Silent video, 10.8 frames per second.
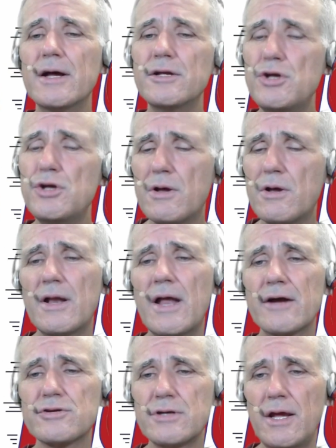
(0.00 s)
you could
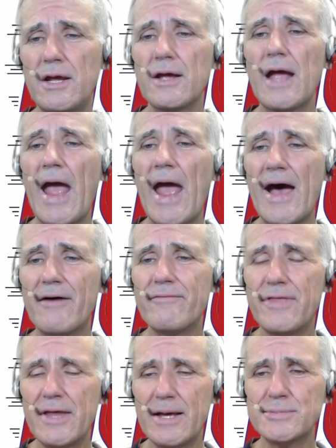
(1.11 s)
actually have
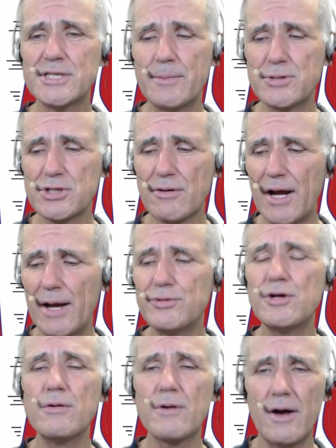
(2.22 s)
them subscribe
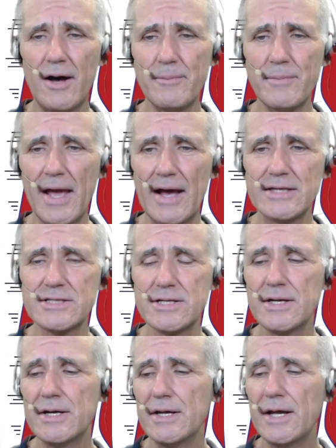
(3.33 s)
to Comcast,
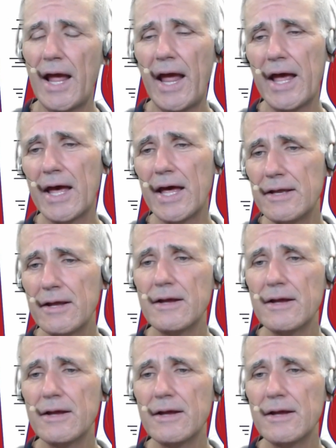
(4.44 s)
and